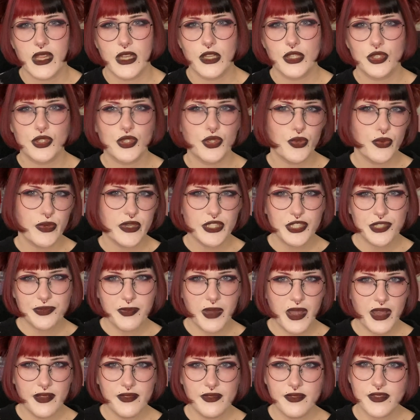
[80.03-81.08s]
2-ish
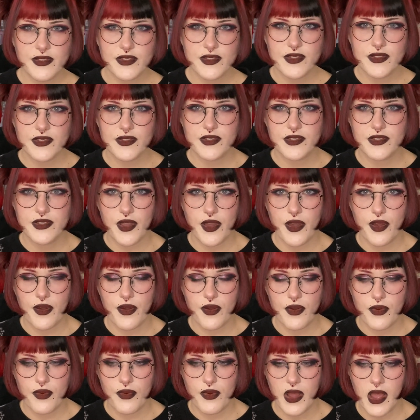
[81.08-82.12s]
months,
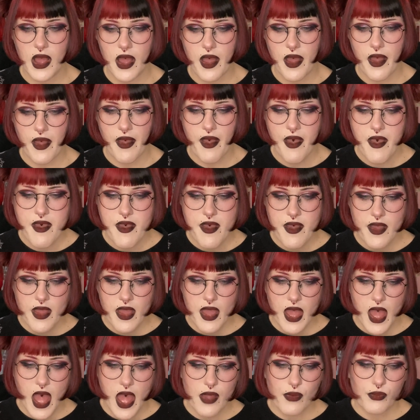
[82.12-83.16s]
so
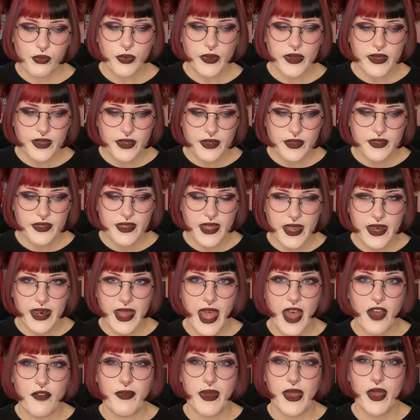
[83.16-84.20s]
I will then
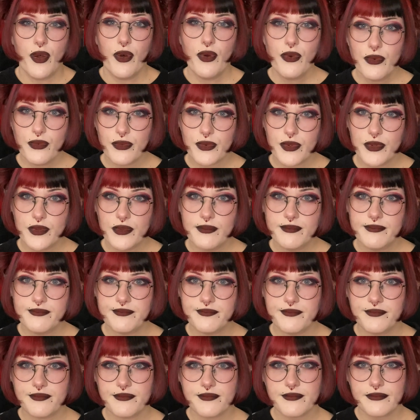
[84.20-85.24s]
have my own room.
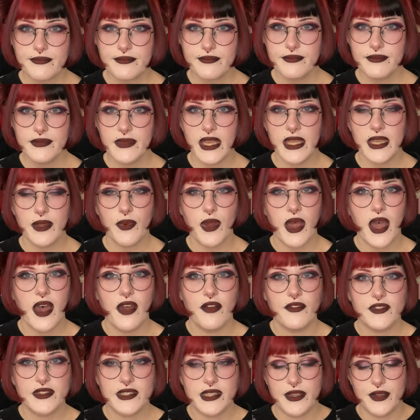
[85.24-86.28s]
I don't
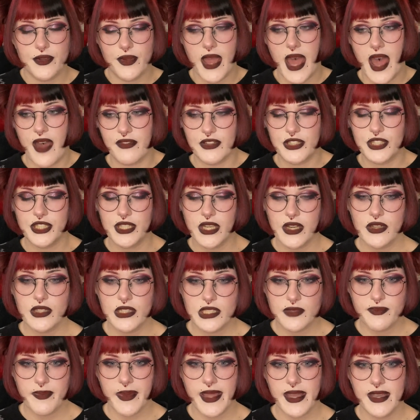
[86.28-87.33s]
have to have a shared
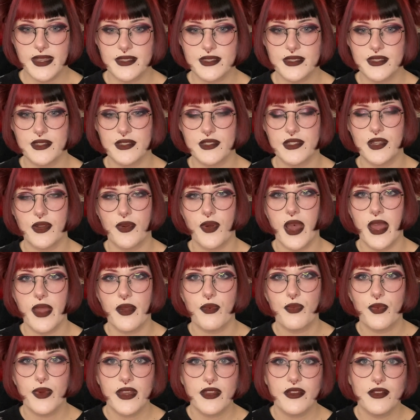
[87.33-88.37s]
space, so I
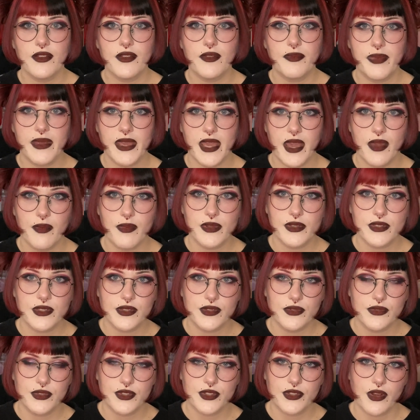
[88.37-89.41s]
will be able
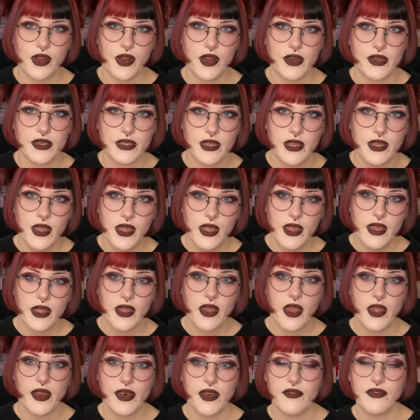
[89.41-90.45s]
to start
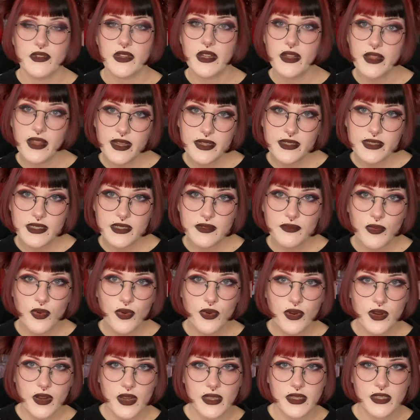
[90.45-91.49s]
kind of collecting
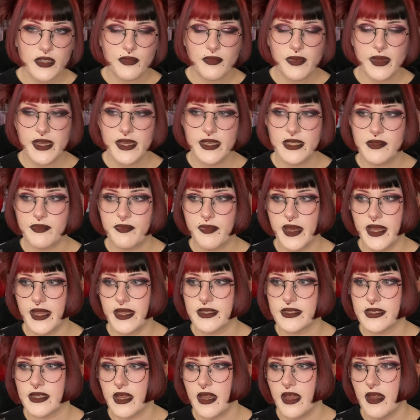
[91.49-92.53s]
more a little bit, but
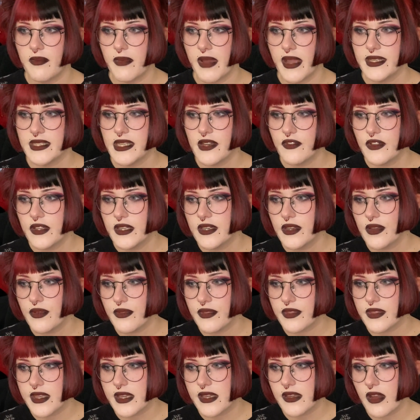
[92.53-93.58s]
I definitely
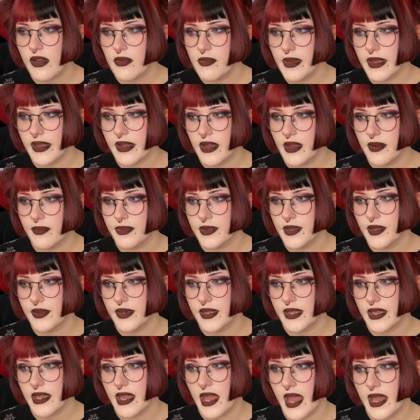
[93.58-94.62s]
don't think I'll be
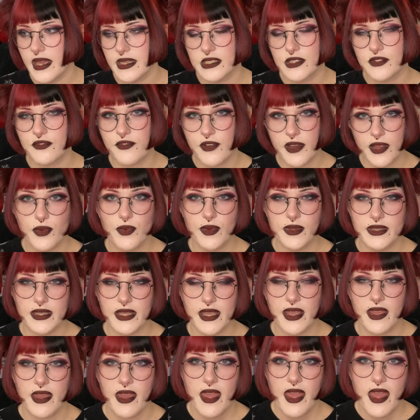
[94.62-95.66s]
uploading as
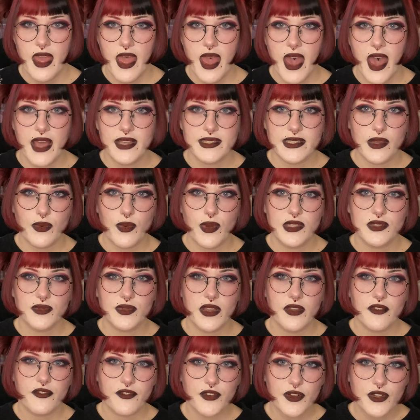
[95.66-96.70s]
frequently as I was when
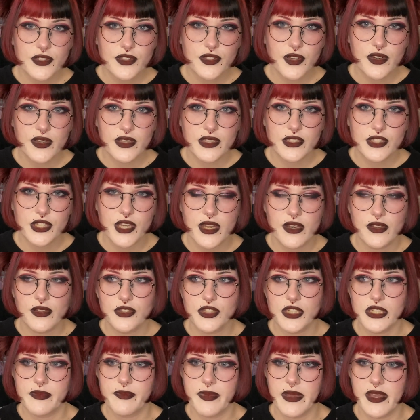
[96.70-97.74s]
I first started the channel,
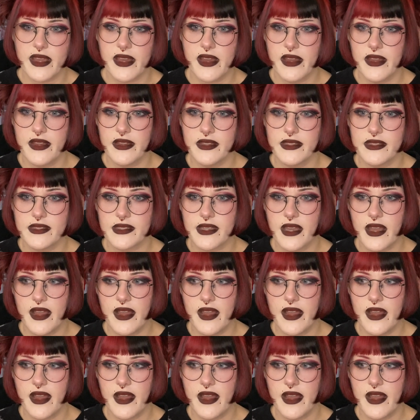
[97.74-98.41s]
just because